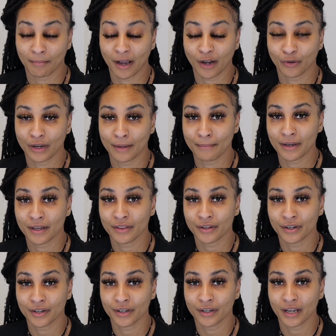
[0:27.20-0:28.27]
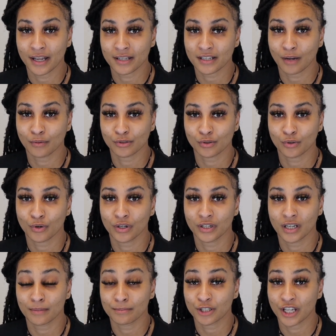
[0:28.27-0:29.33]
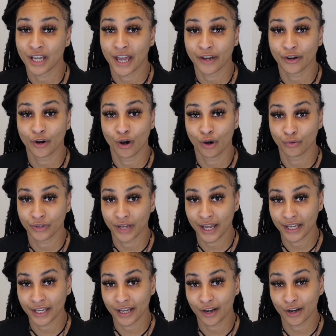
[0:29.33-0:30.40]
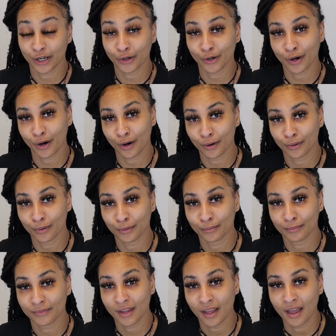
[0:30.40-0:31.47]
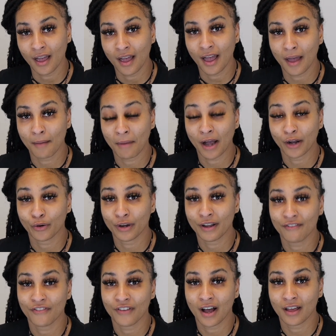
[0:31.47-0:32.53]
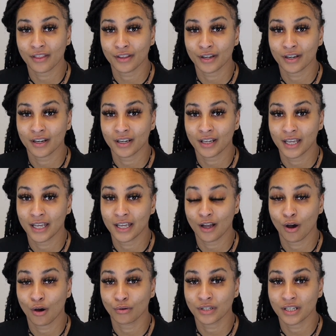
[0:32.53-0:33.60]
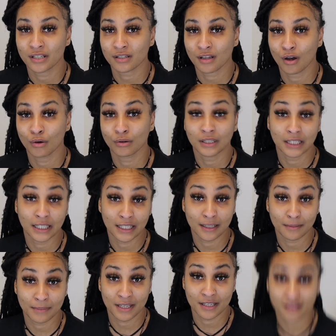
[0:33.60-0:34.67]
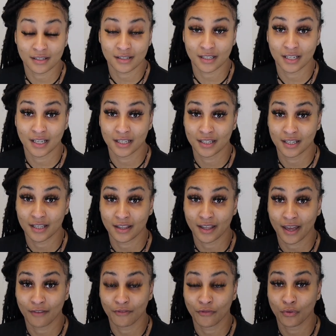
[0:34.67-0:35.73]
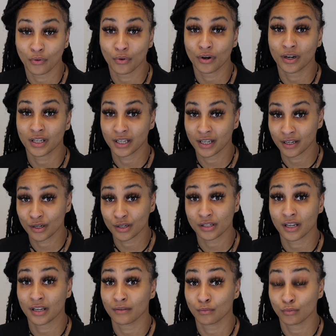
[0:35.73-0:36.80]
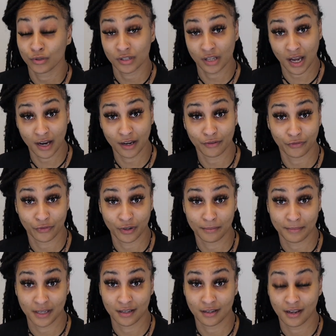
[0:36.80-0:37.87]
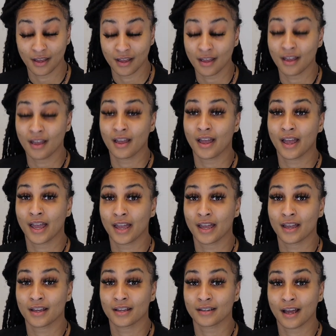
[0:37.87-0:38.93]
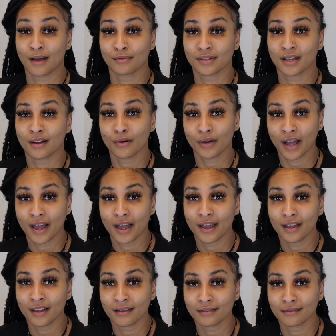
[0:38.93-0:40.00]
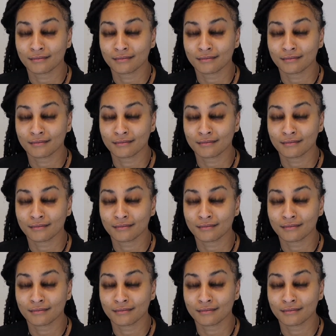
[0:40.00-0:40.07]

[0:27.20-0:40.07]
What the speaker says: My grandmother, as I was growing up, she had her own daycare in her home. And my grandfather, he owned his own cleaning business, and he did that for years and retired from it. And I was like, okay,